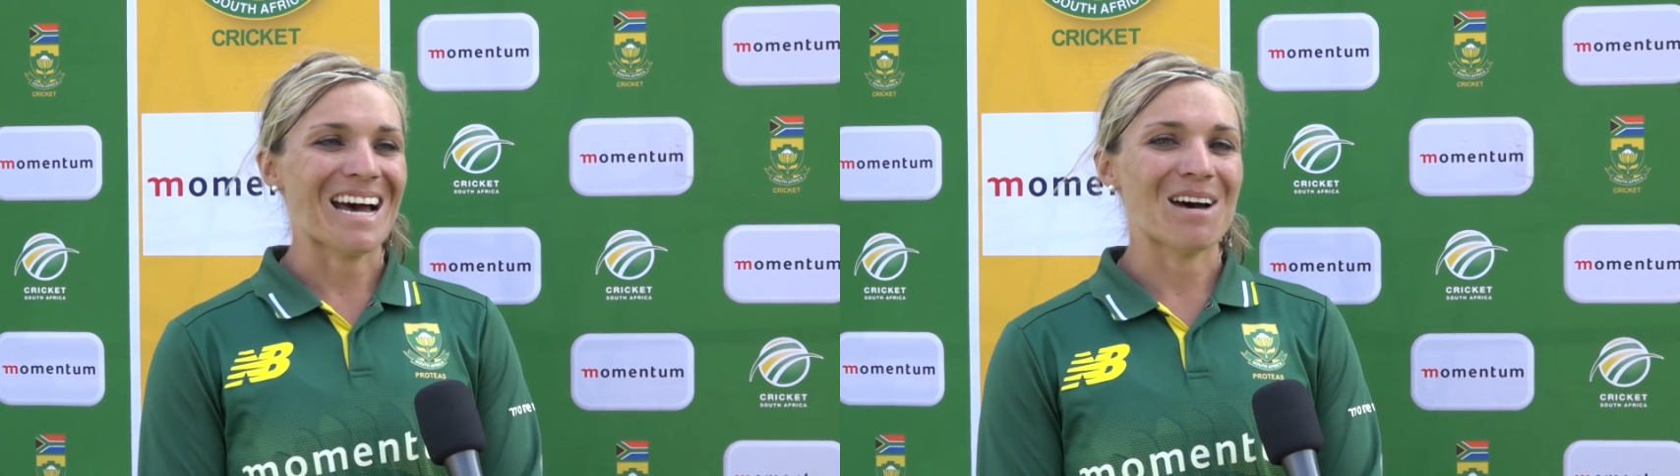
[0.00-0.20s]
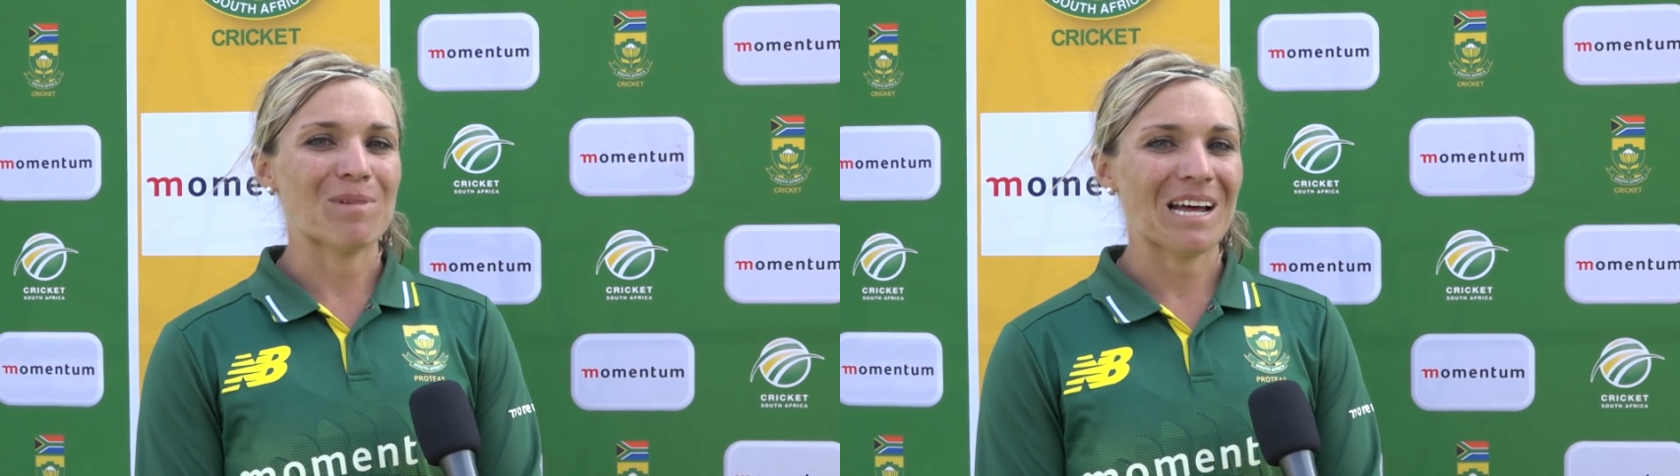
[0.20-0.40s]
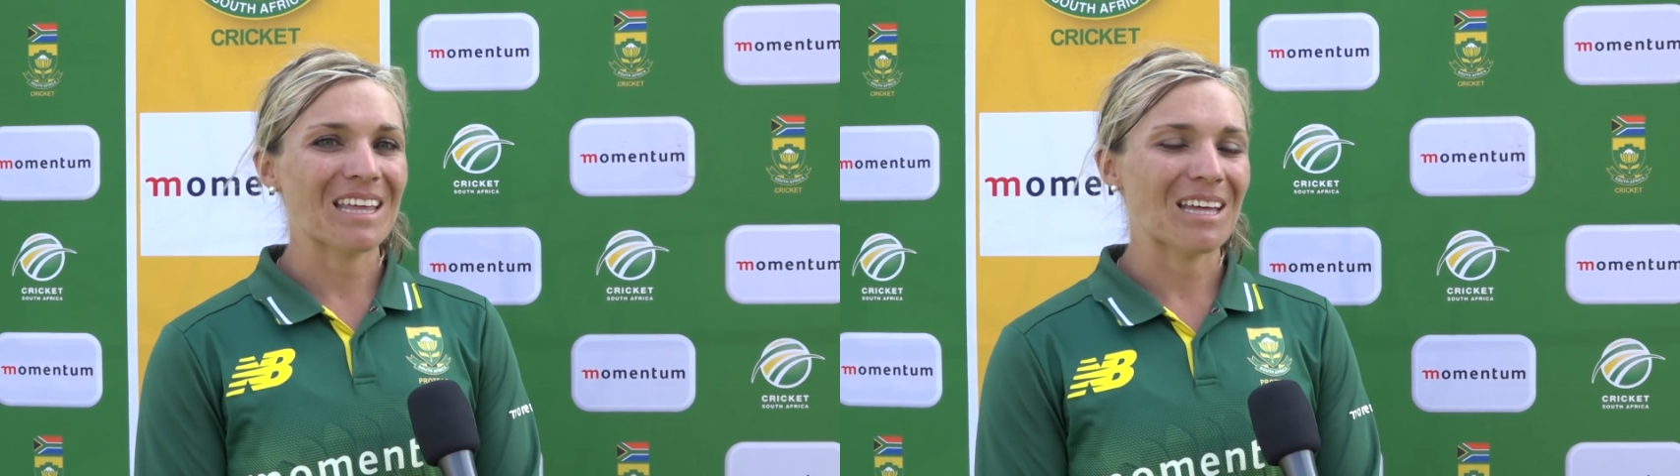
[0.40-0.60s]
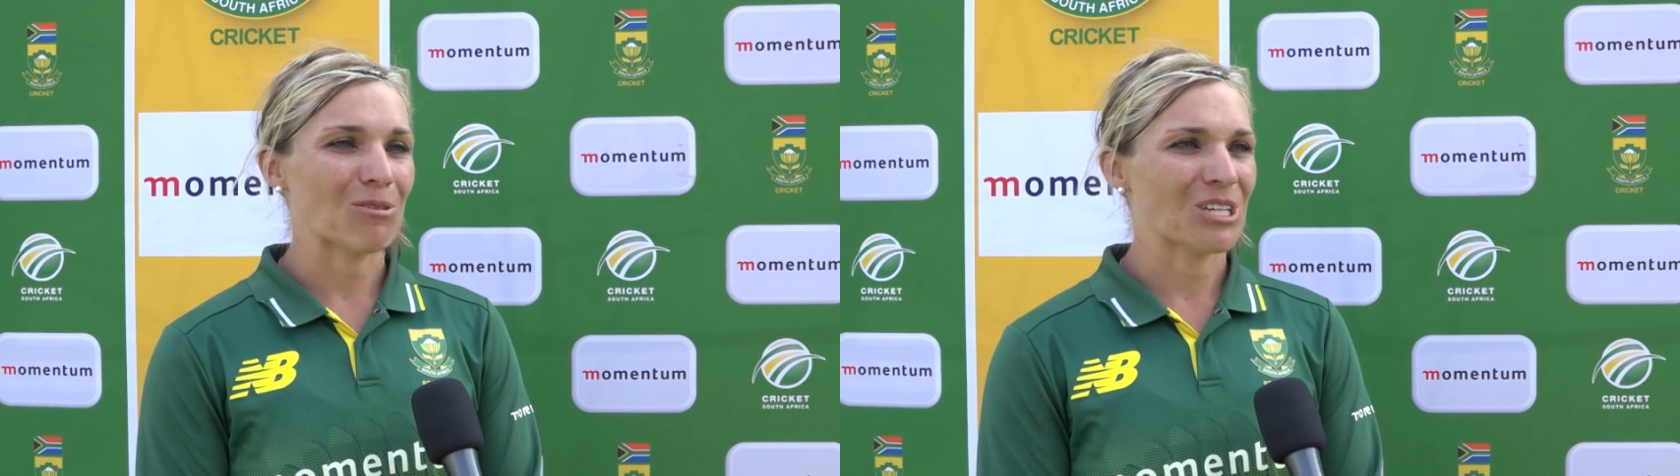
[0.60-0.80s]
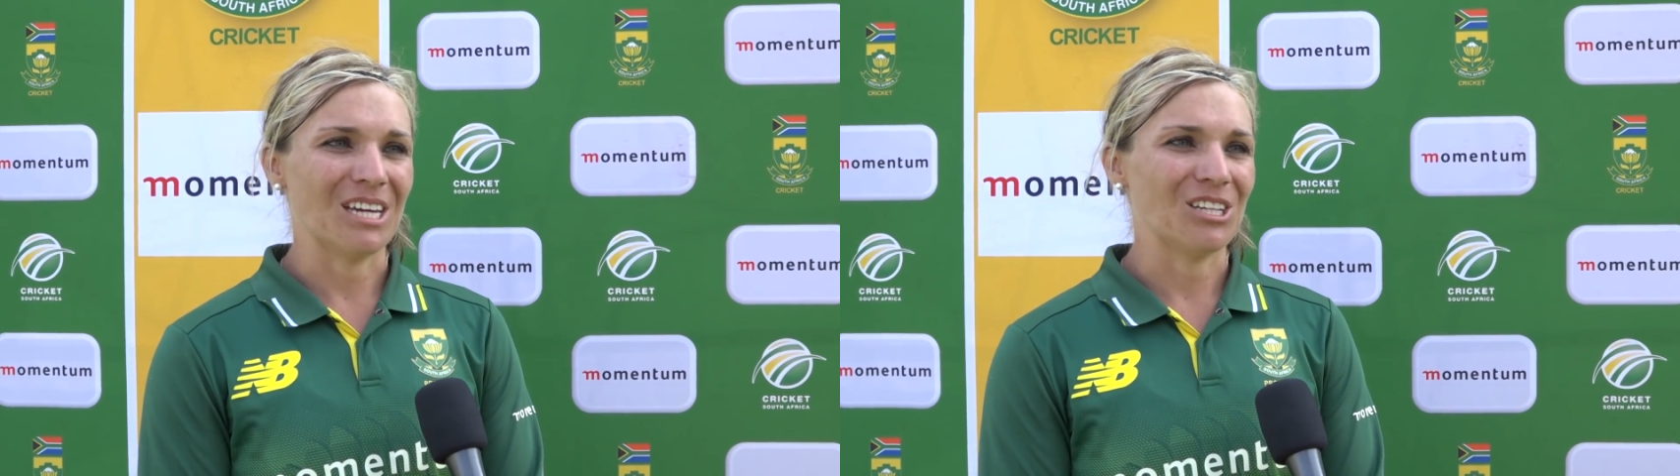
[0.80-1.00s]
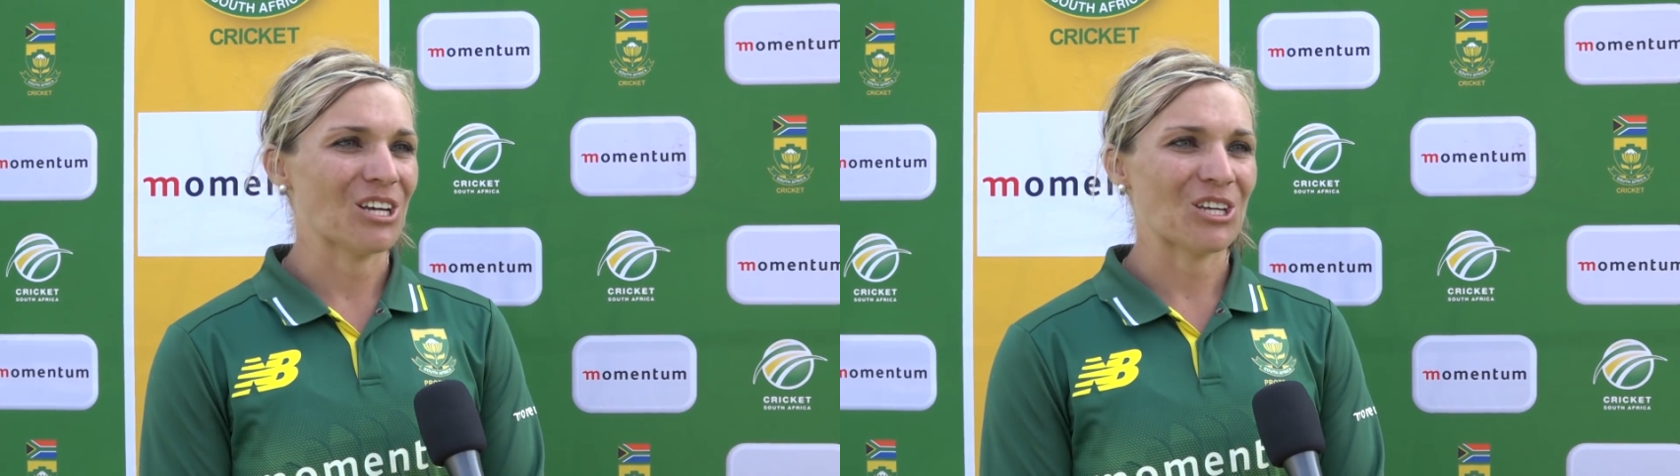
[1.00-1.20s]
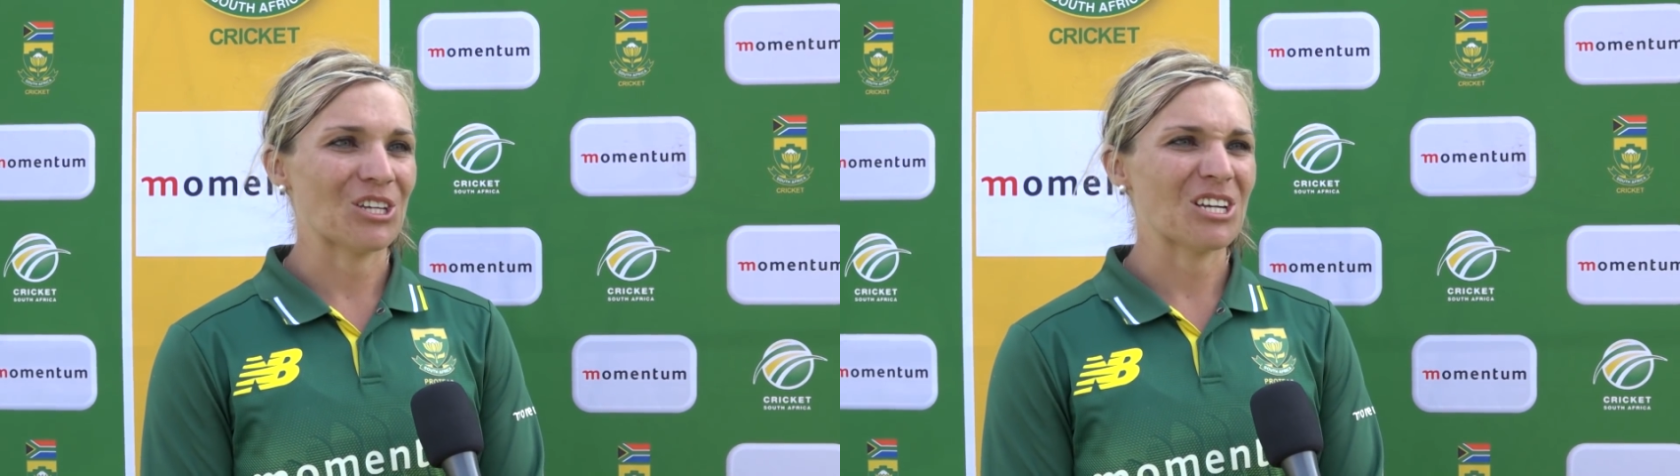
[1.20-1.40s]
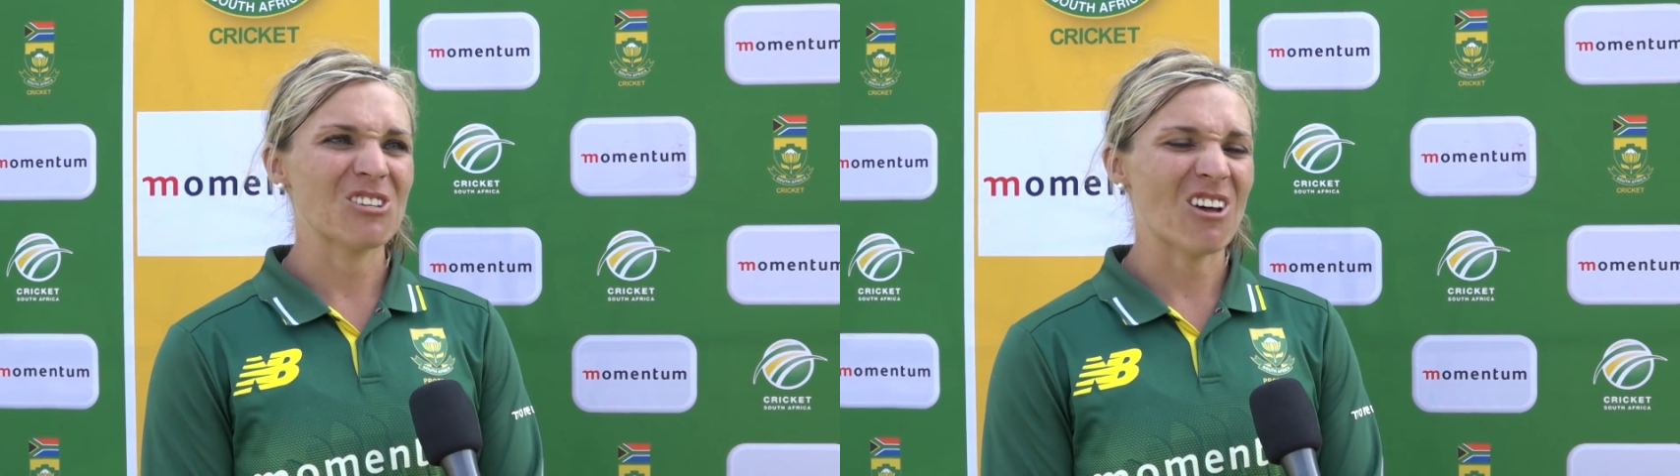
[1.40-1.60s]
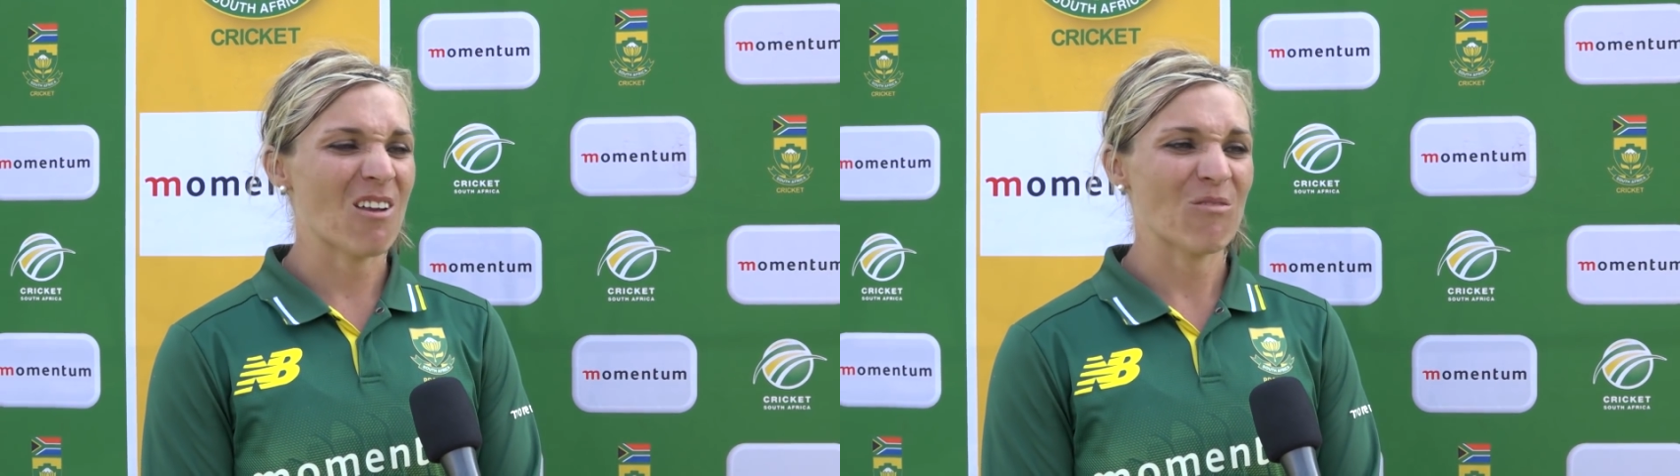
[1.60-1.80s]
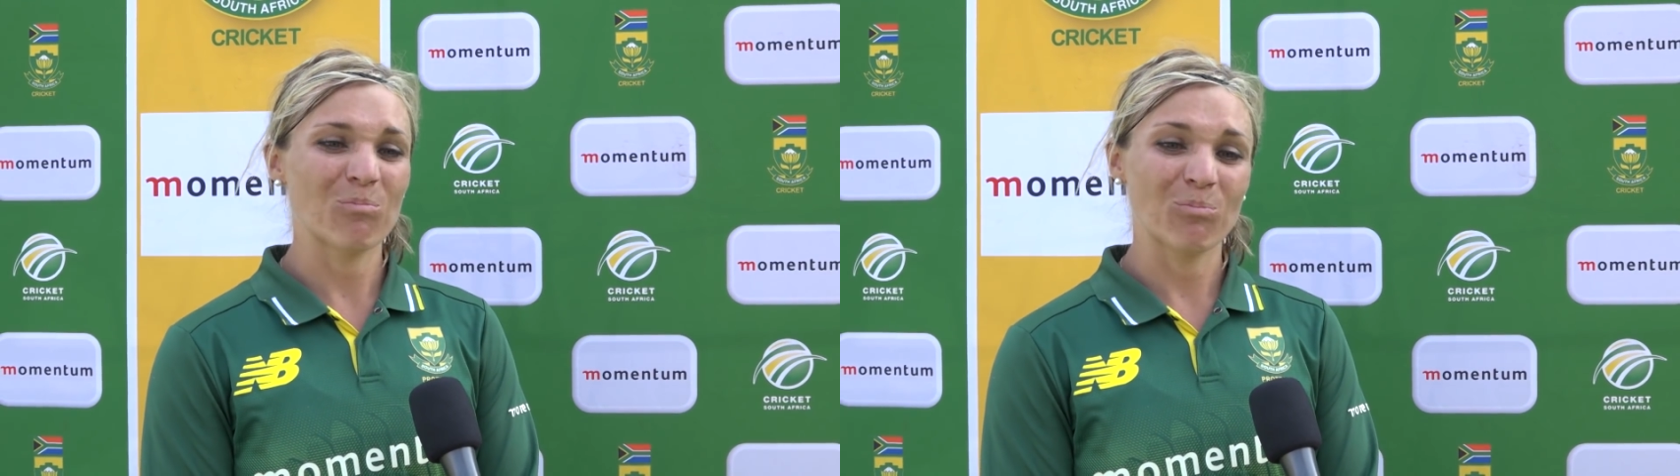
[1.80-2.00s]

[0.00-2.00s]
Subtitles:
And I think that was key, just try to